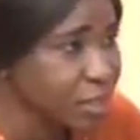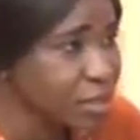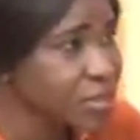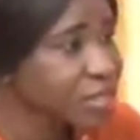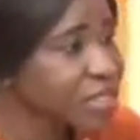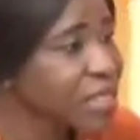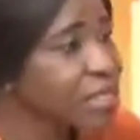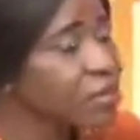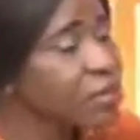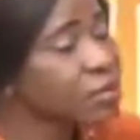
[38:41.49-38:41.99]

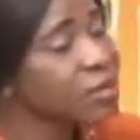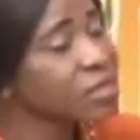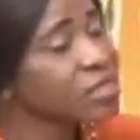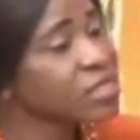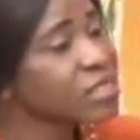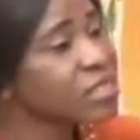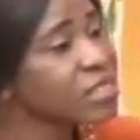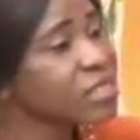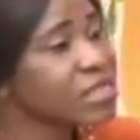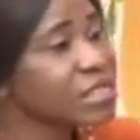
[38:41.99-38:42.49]

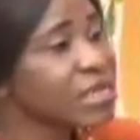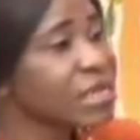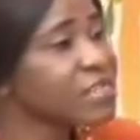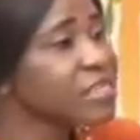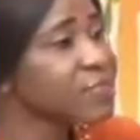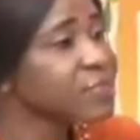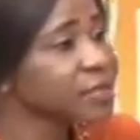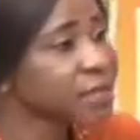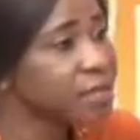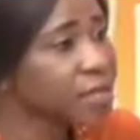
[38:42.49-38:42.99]
Psychologists that
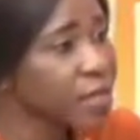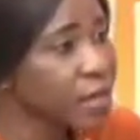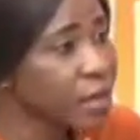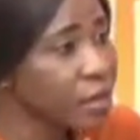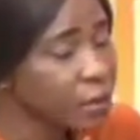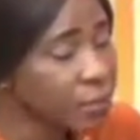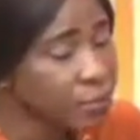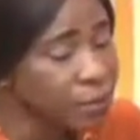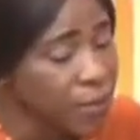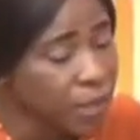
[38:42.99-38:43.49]
speak,
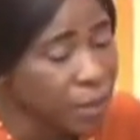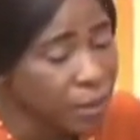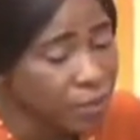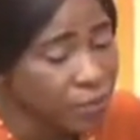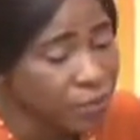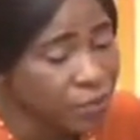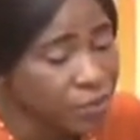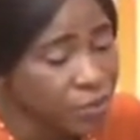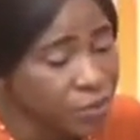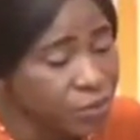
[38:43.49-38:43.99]

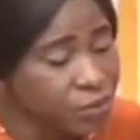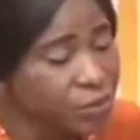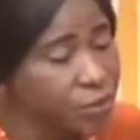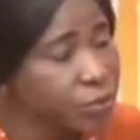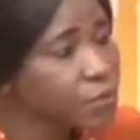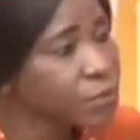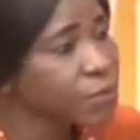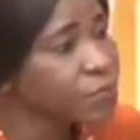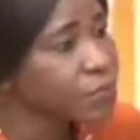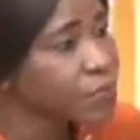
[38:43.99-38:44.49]

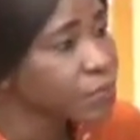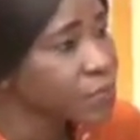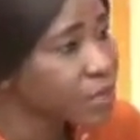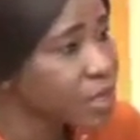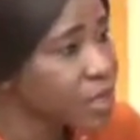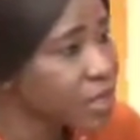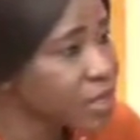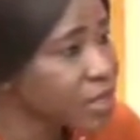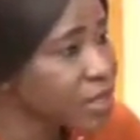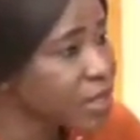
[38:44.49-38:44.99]

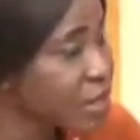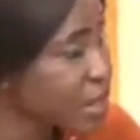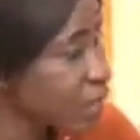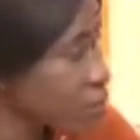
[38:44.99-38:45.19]
their